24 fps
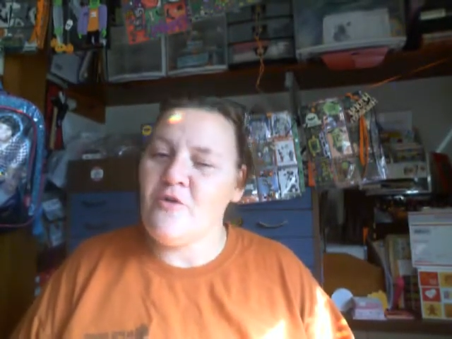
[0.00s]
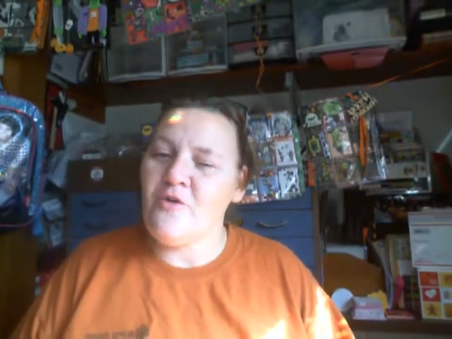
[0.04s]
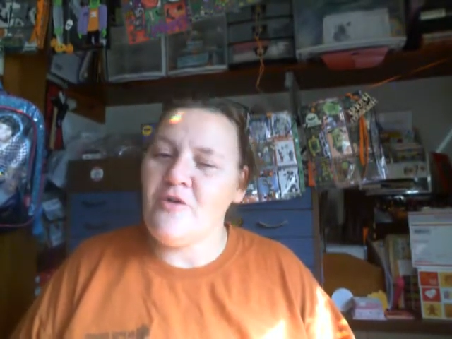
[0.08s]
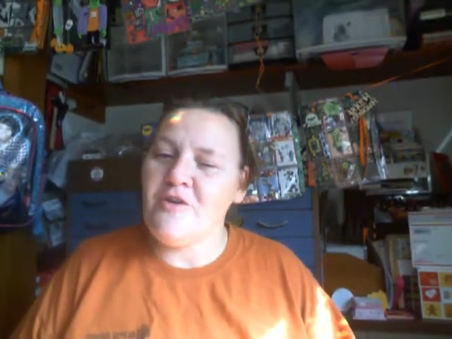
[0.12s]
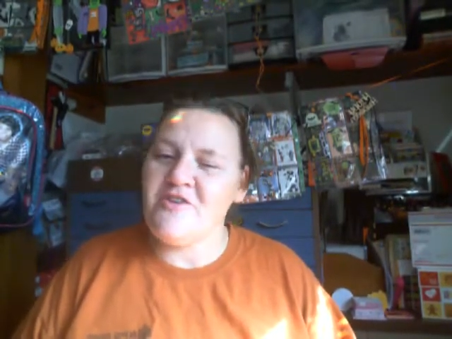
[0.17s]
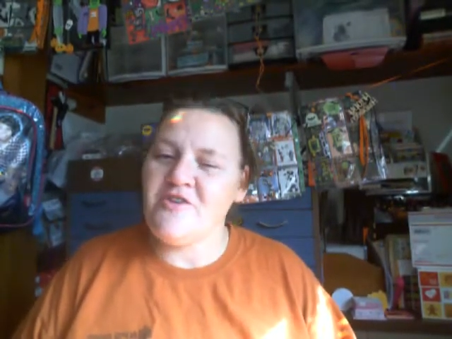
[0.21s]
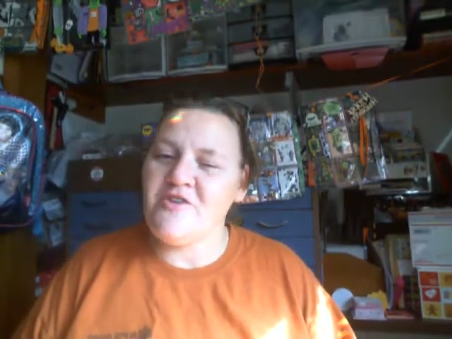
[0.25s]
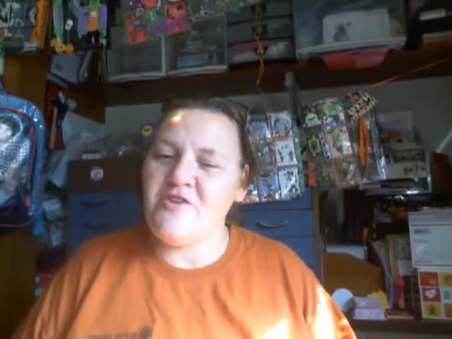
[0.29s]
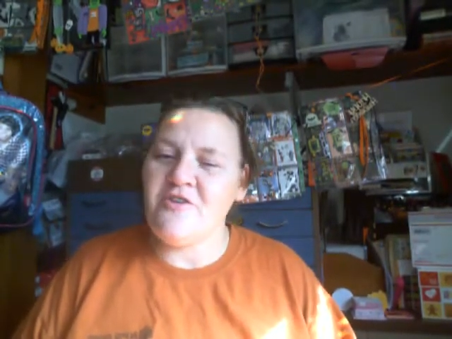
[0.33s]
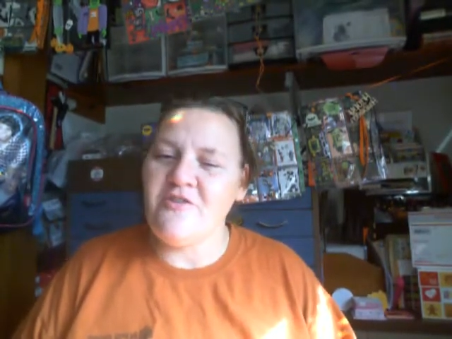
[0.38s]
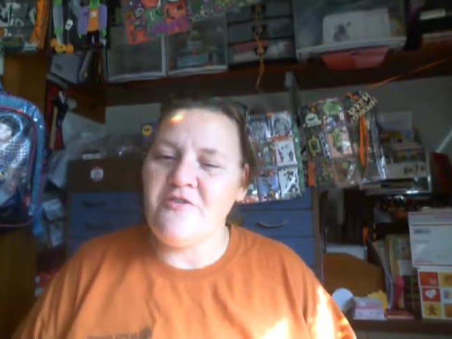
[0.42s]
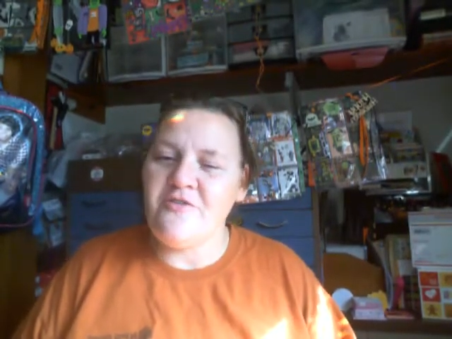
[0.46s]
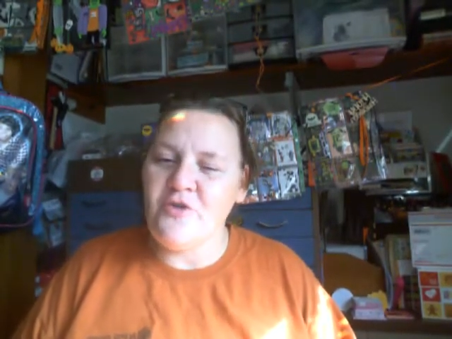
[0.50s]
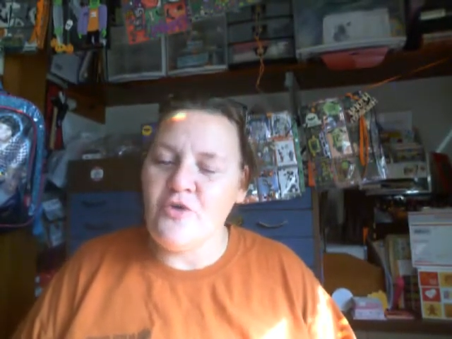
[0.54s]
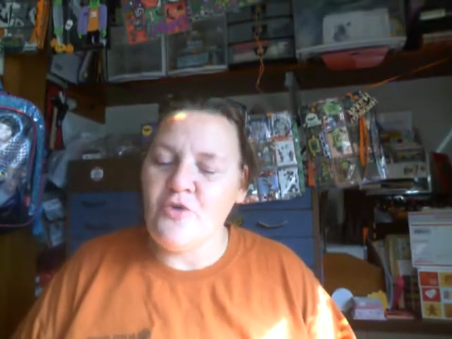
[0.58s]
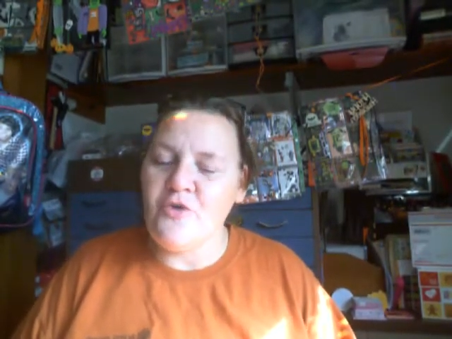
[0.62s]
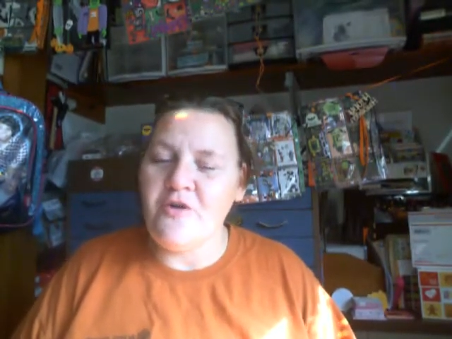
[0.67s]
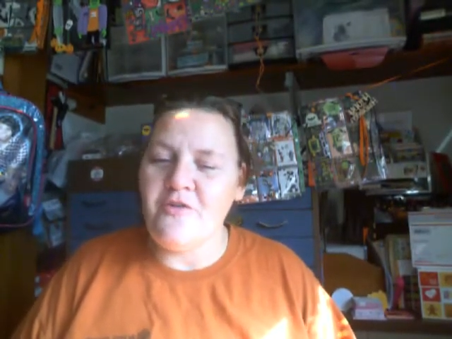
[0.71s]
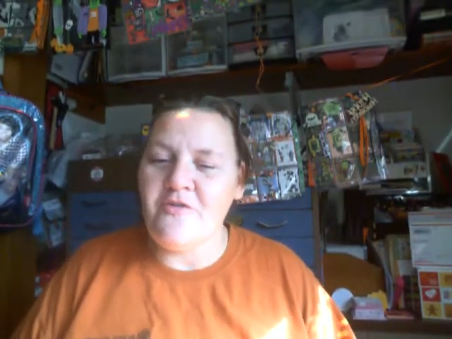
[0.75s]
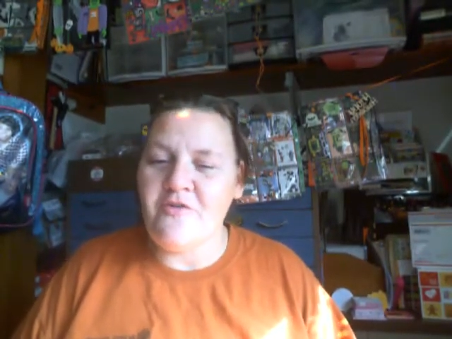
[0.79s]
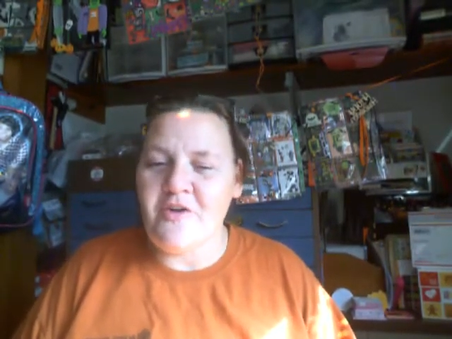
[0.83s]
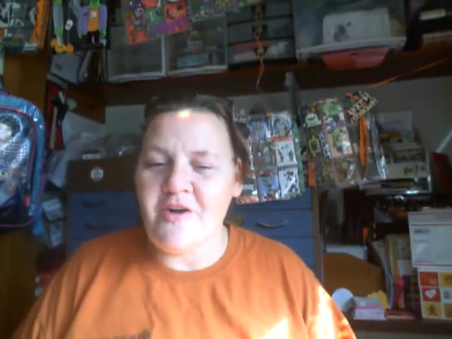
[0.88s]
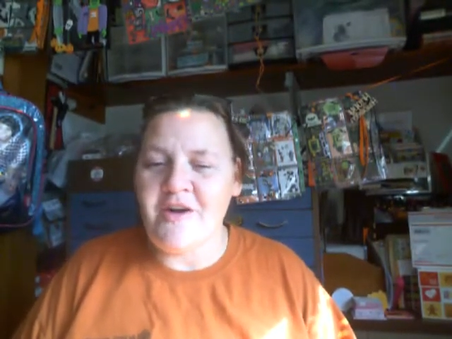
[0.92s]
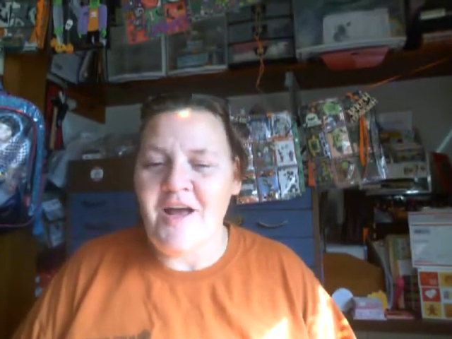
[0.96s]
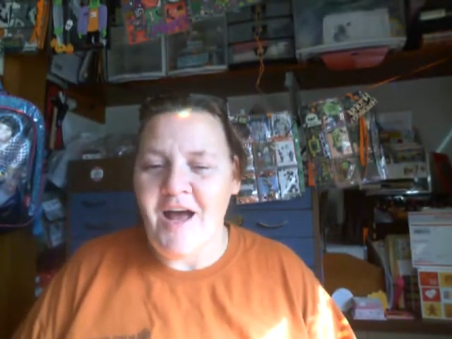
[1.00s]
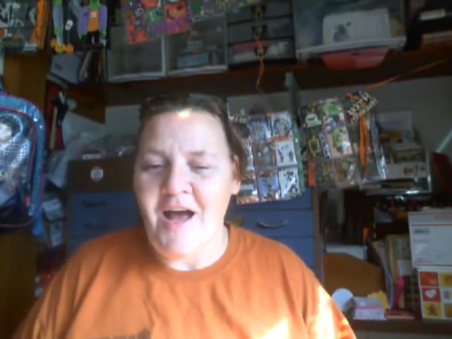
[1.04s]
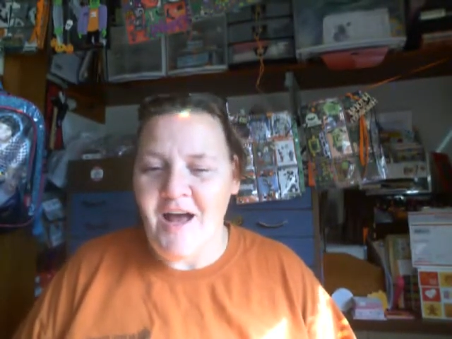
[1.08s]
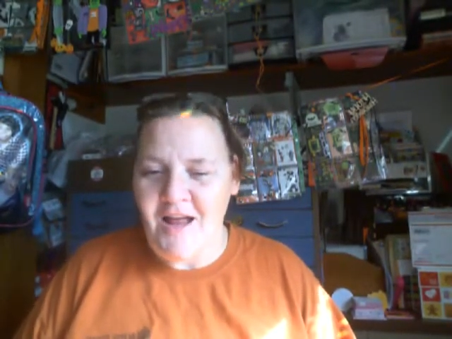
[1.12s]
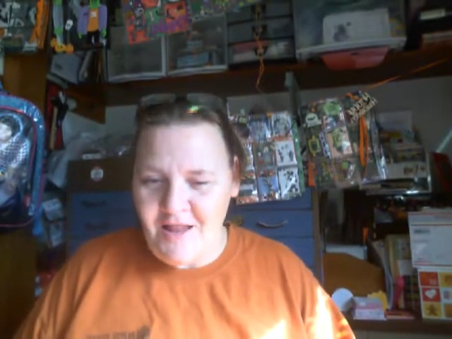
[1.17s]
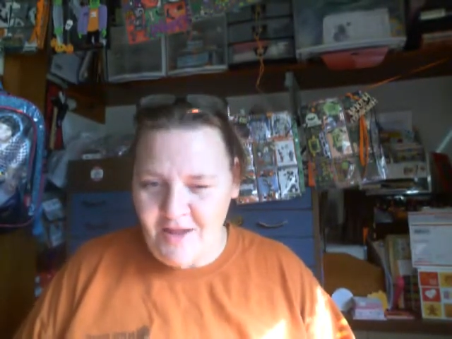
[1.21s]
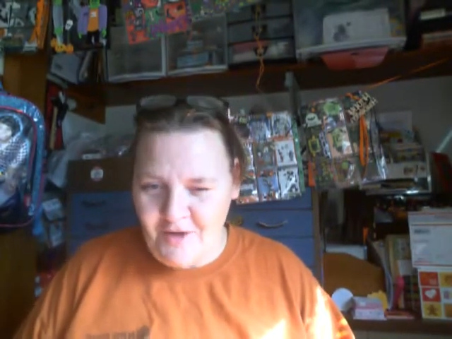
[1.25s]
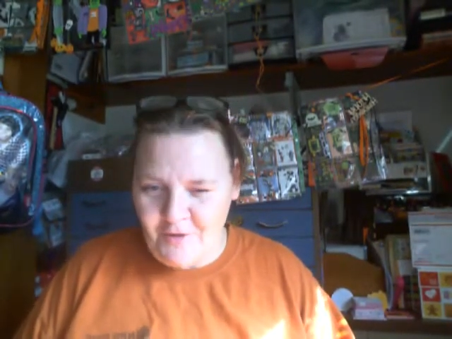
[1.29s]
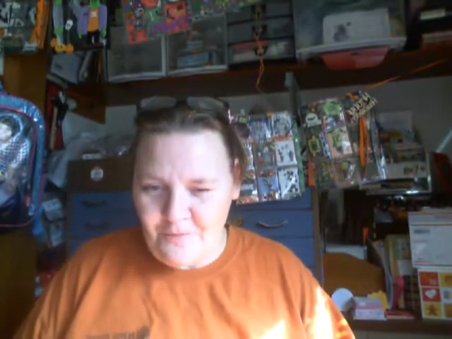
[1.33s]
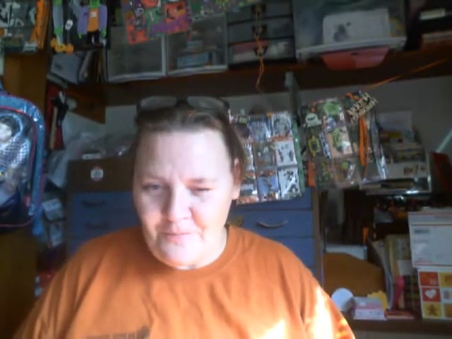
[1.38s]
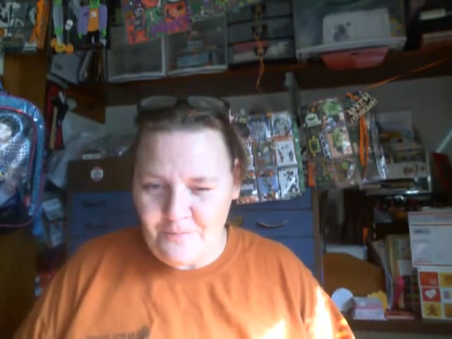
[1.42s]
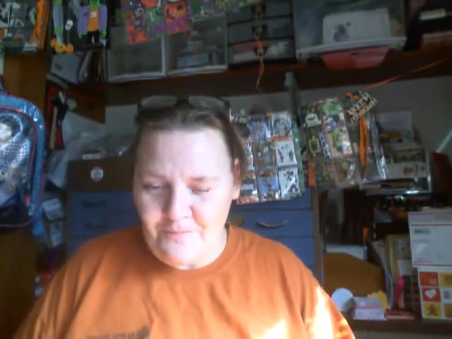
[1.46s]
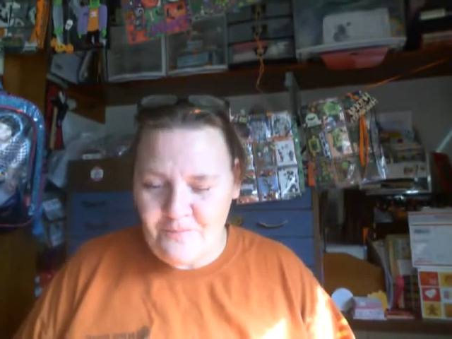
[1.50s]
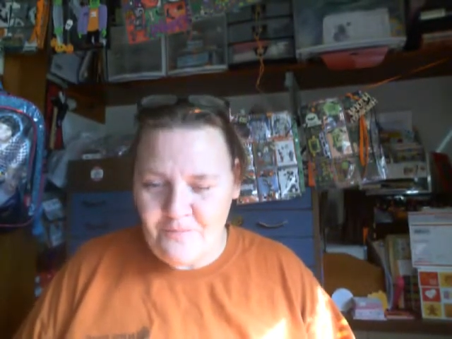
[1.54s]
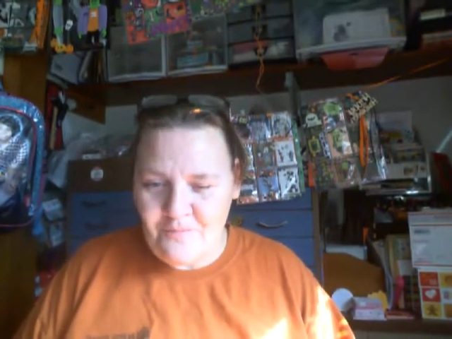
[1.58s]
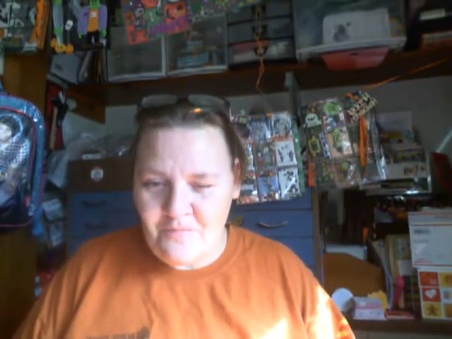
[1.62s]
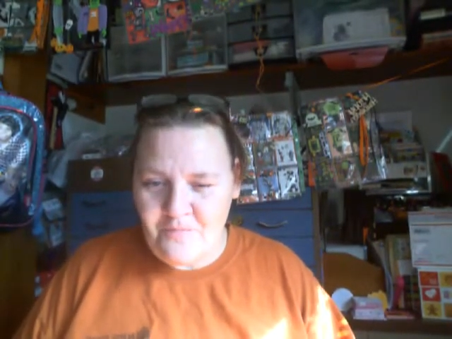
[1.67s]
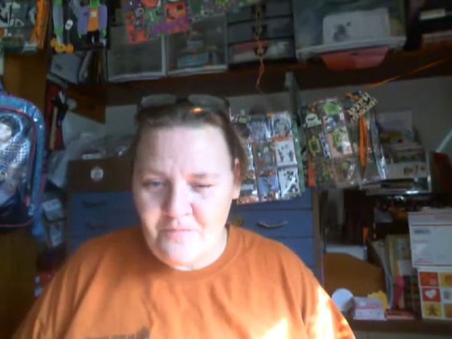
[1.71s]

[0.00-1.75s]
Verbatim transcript: If you're returning viewer and a friend, hello.